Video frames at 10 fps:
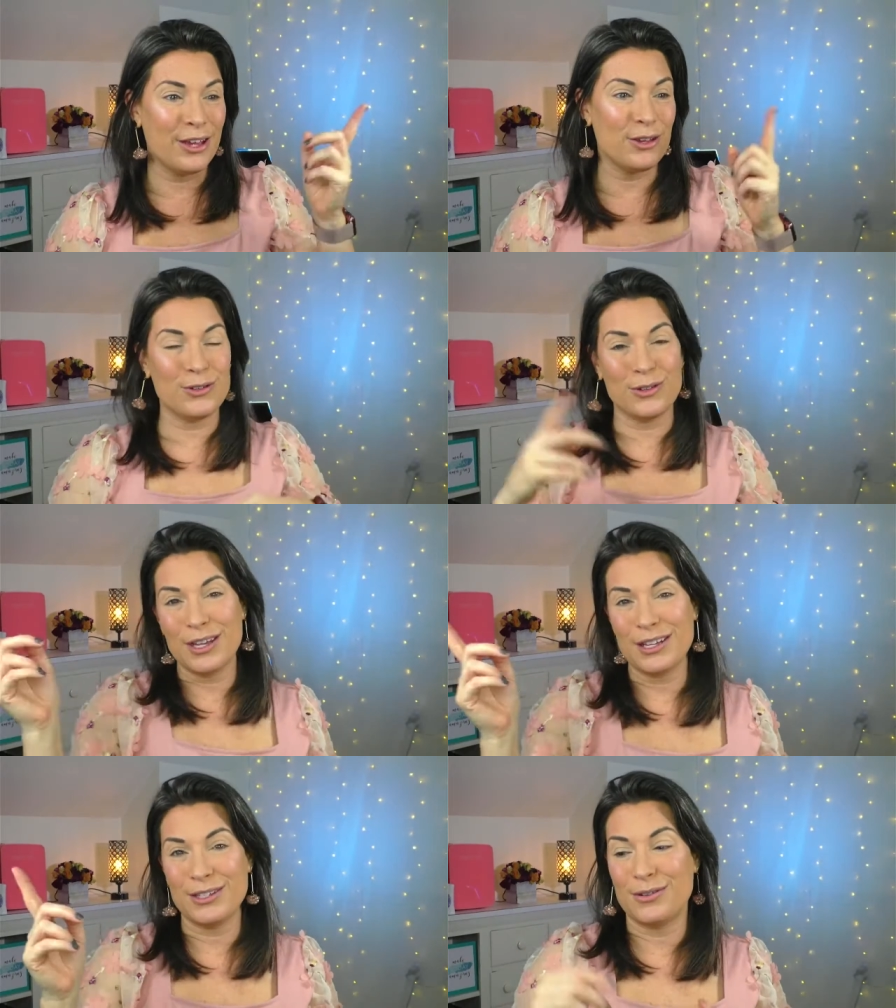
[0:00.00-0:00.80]
you do
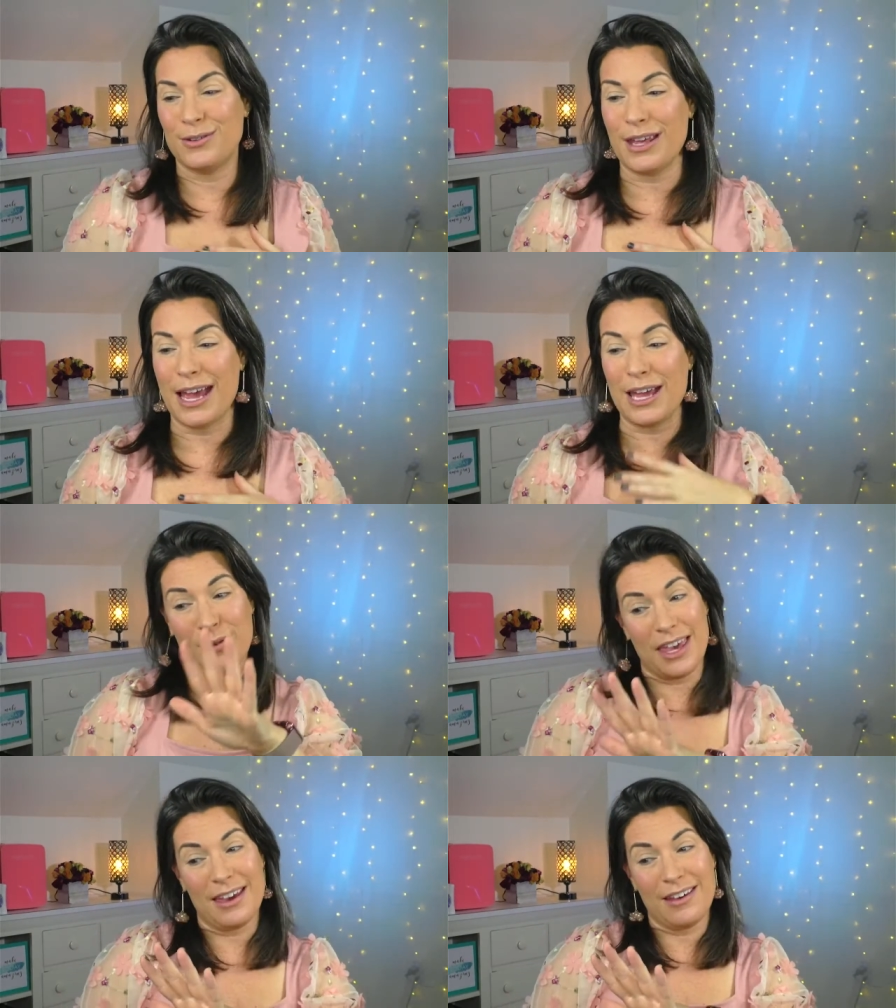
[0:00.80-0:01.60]
this, you do that.
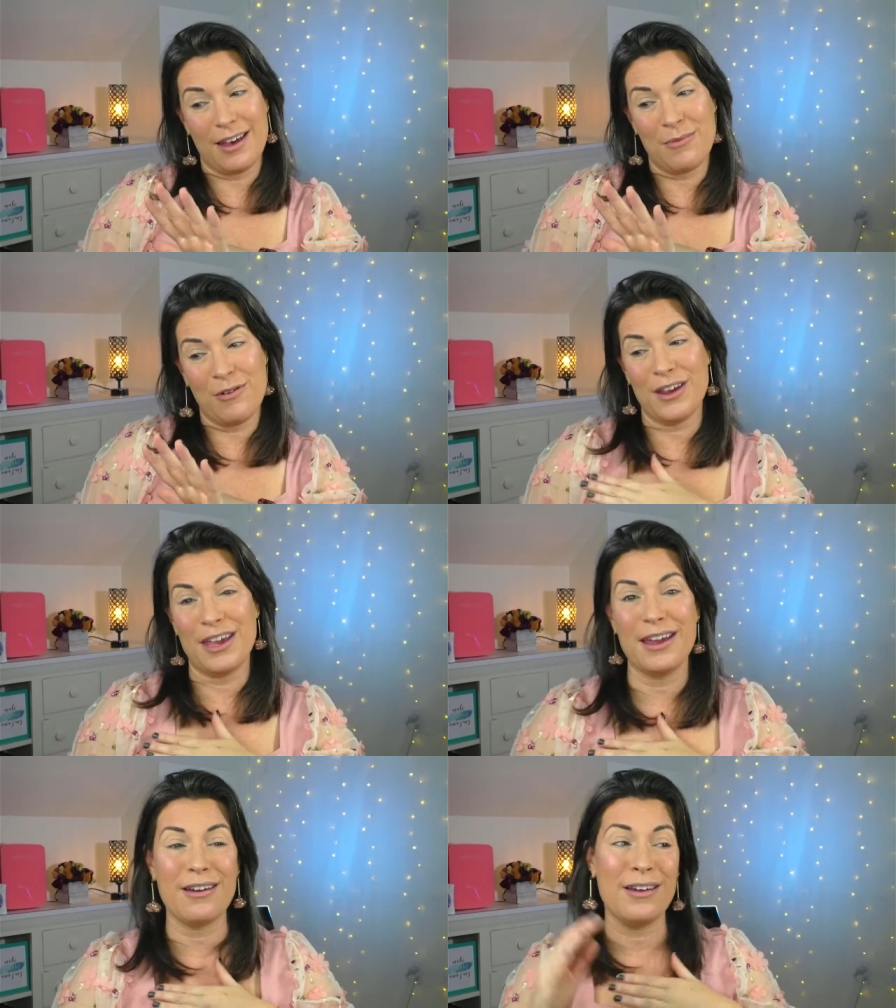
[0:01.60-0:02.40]
You can't come over
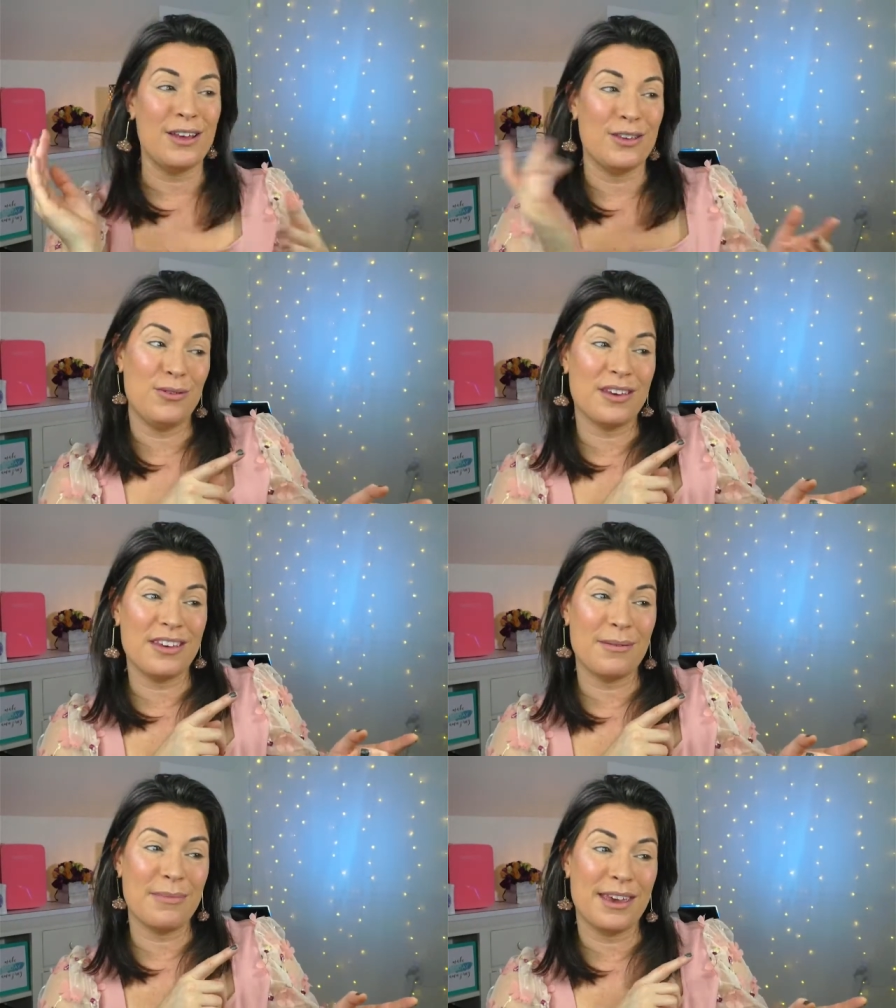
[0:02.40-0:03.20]
here, you can
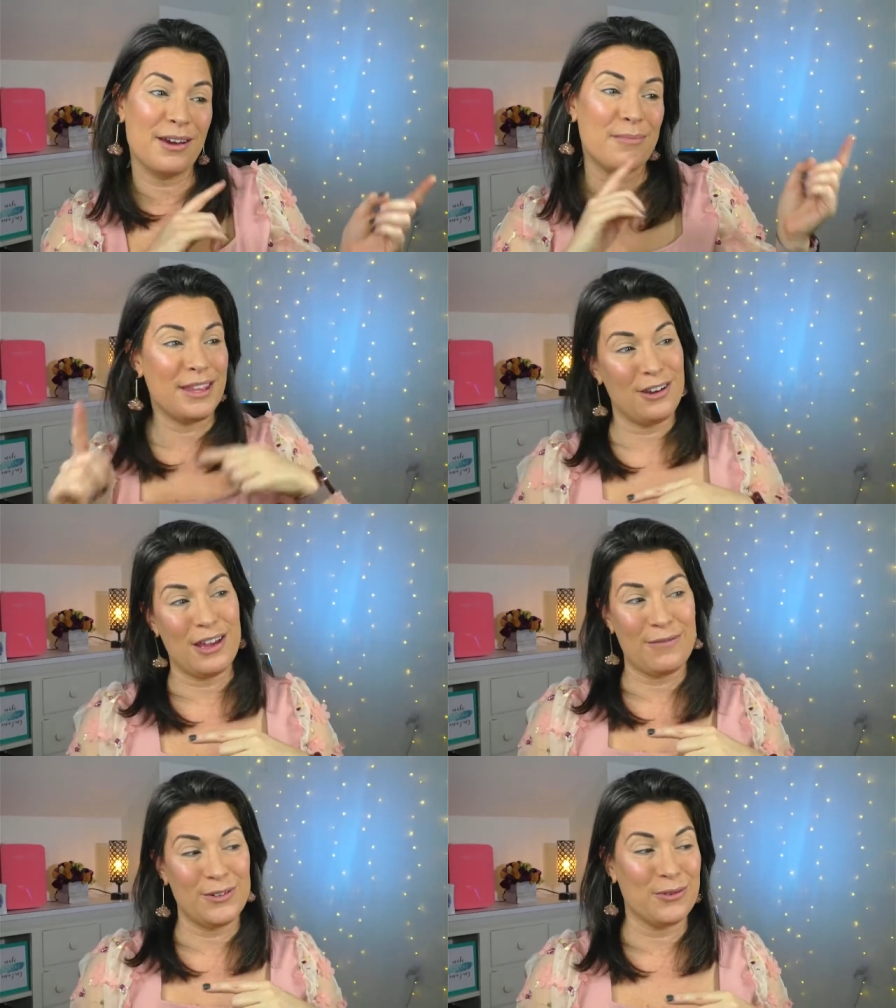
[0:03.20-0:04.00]
come here, but then
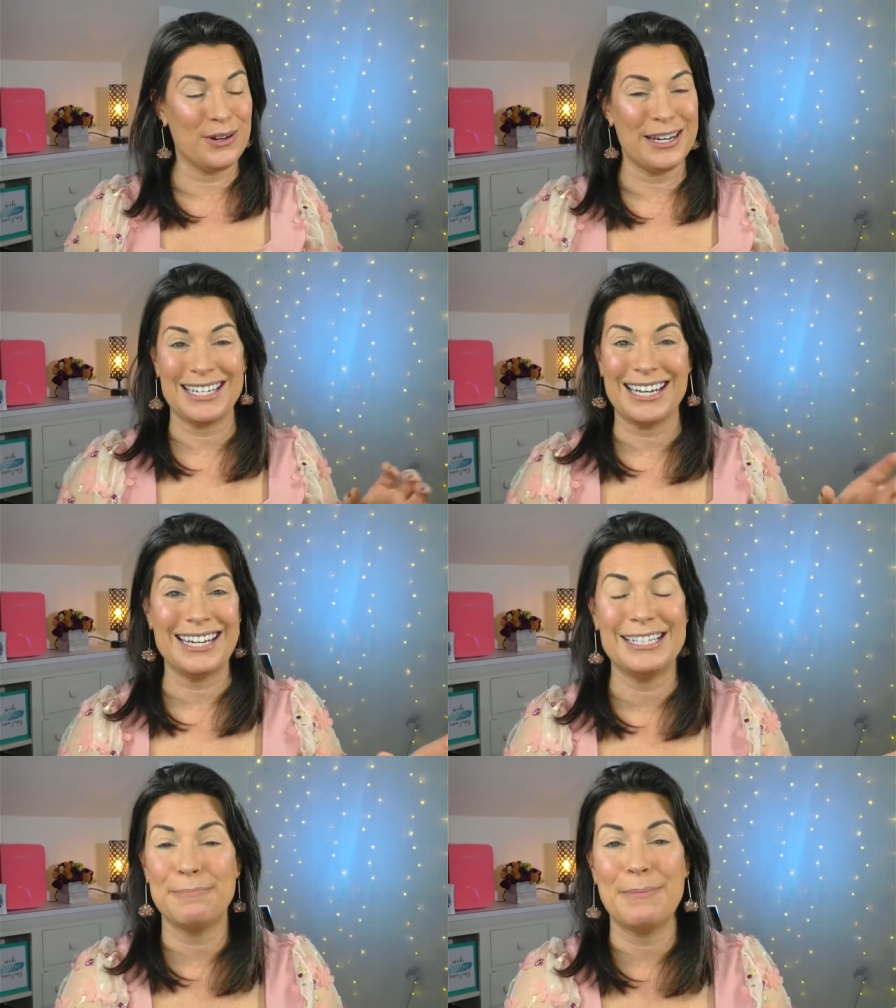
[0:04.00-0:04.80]
you have to quarantine. It's